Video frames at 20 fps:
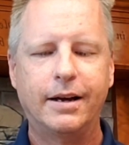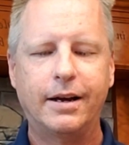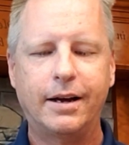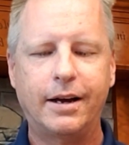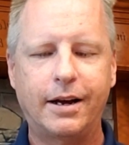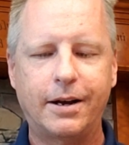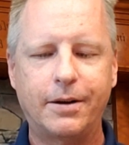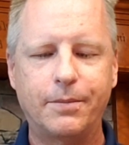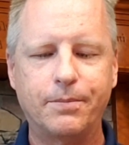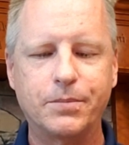
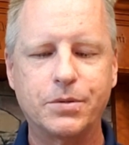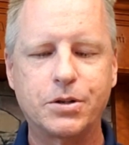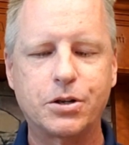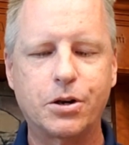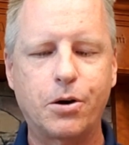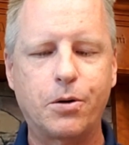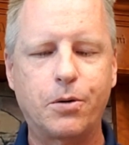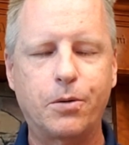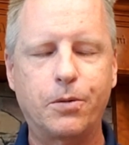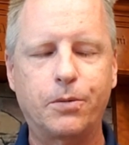
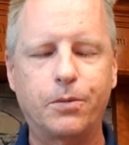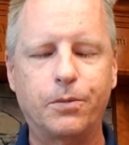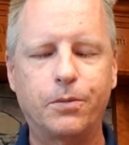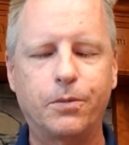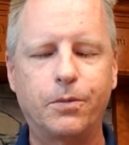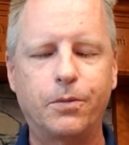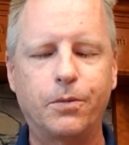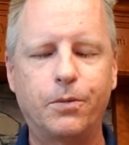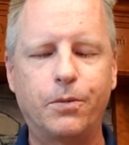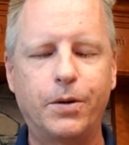So
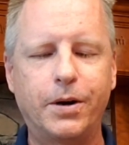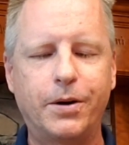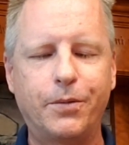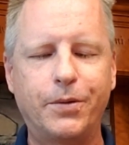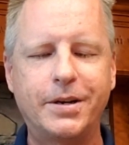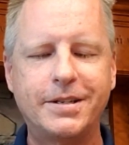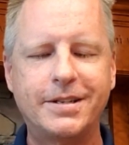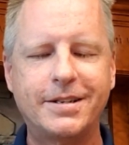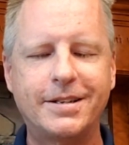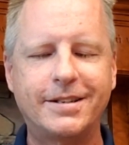
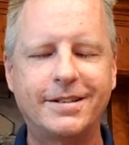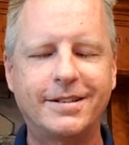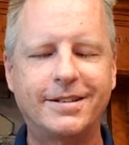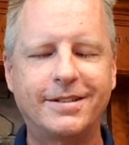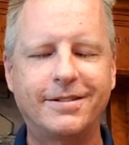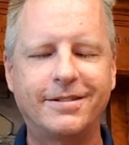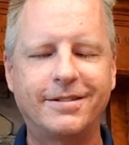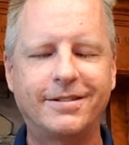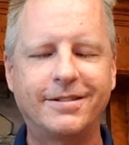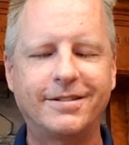what is it
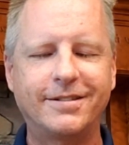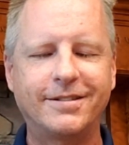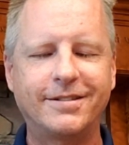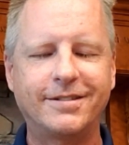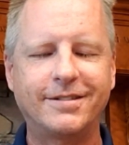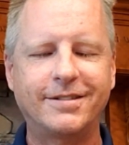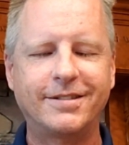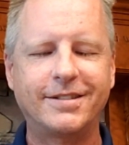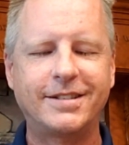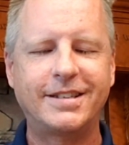
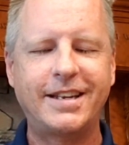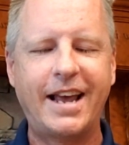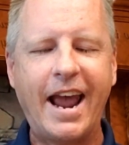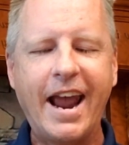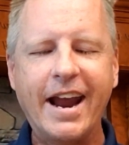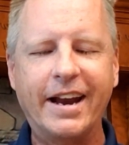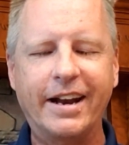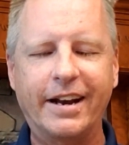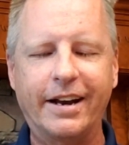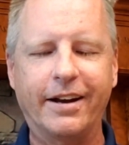
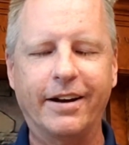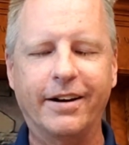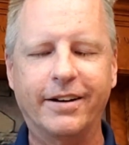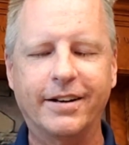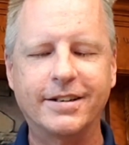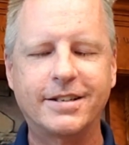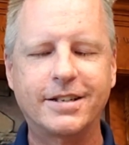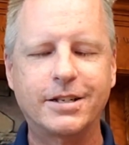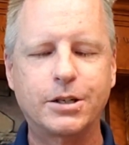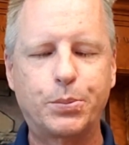saying
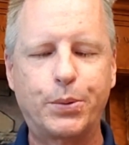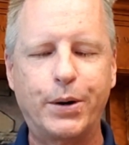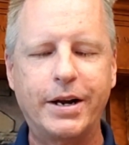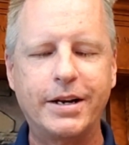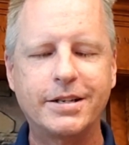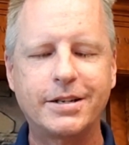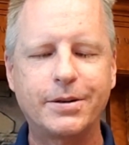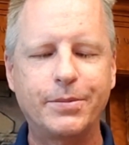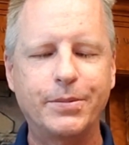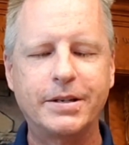here? It says,
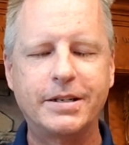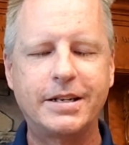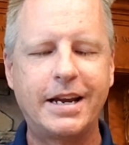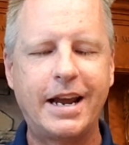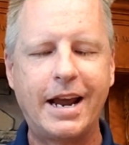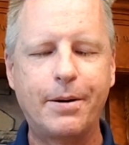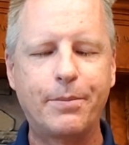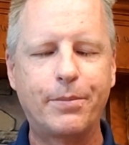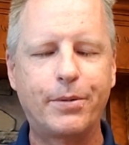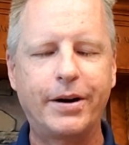praise him with
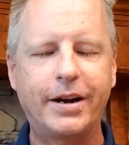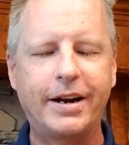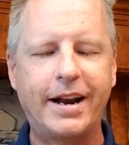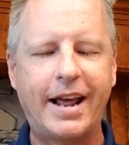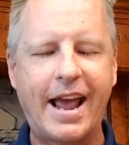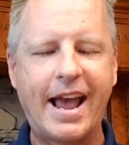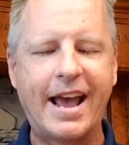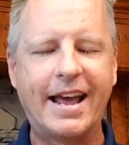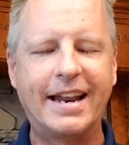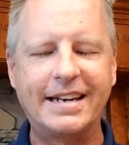tambourine
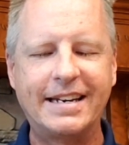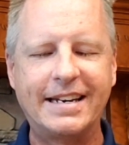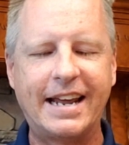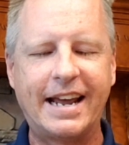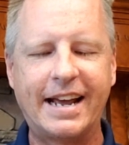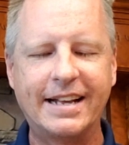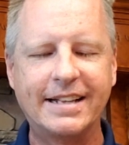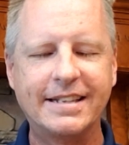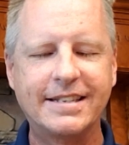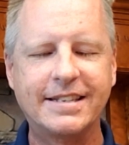and
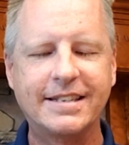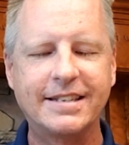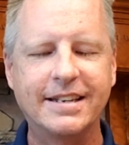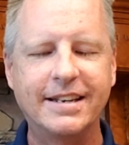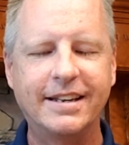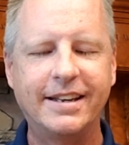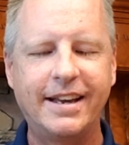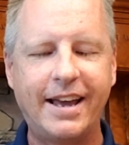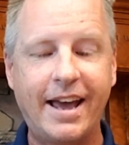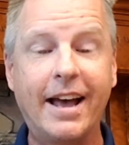dance.
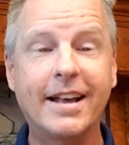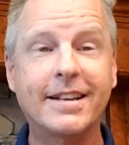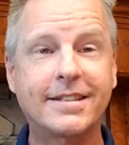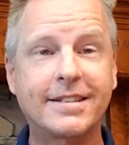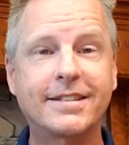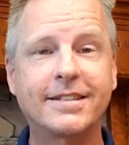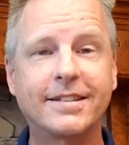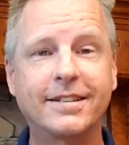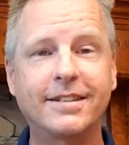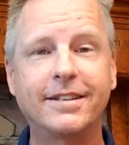
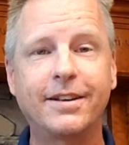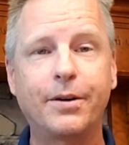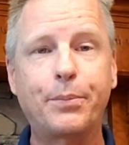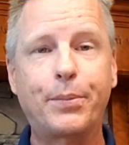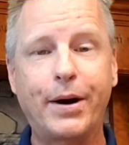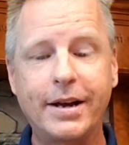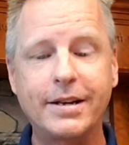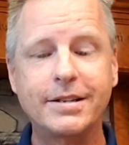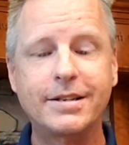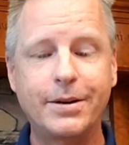Yes,
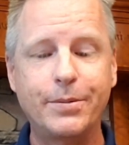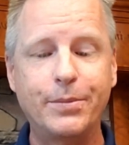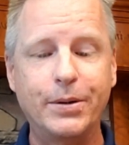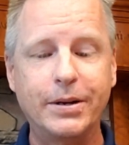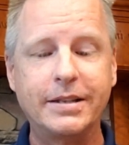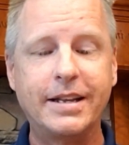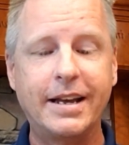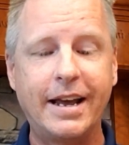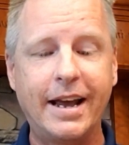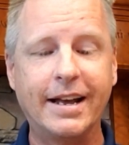praise him
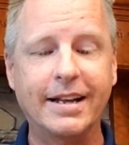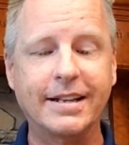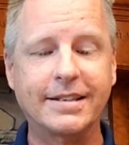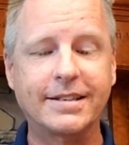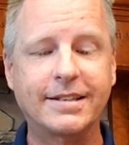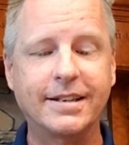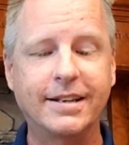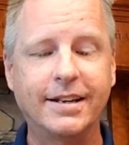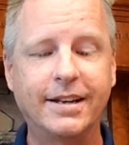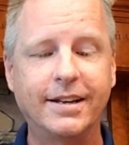with
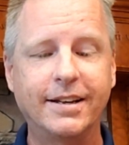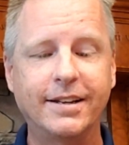dance.